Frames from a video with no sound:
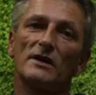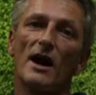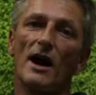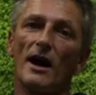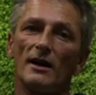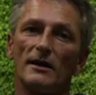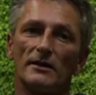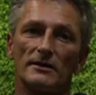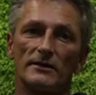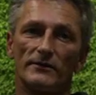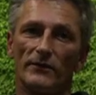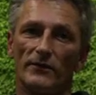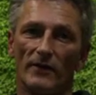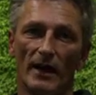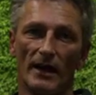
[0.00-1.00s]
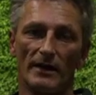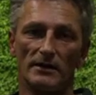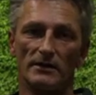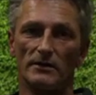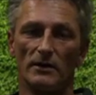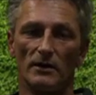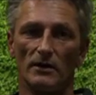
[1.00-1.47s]
the highest
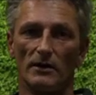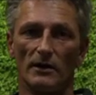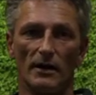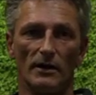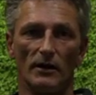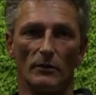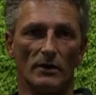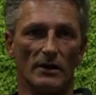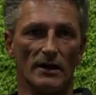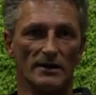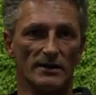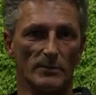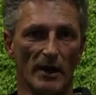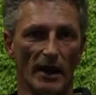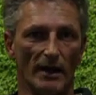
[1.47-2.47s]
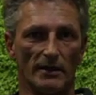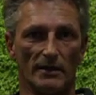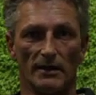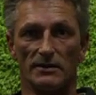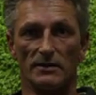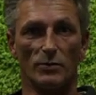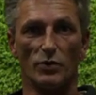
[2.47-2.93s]
flight anyone has made
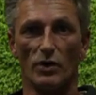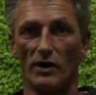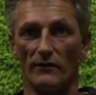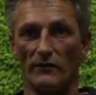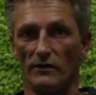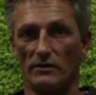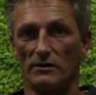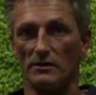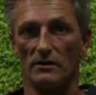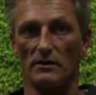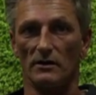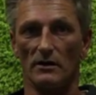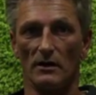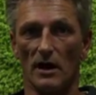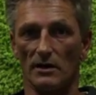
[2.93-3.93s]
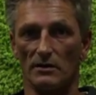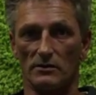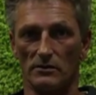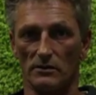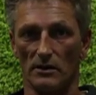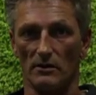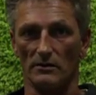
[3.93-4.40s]
as a private
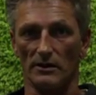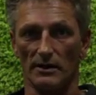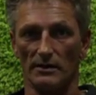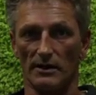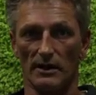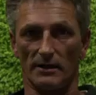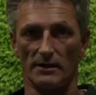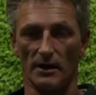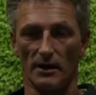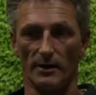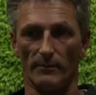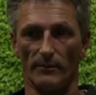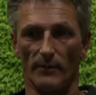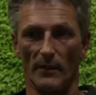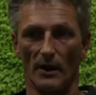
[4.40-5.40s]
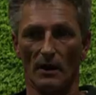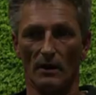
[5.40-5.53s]
astronaut at that time.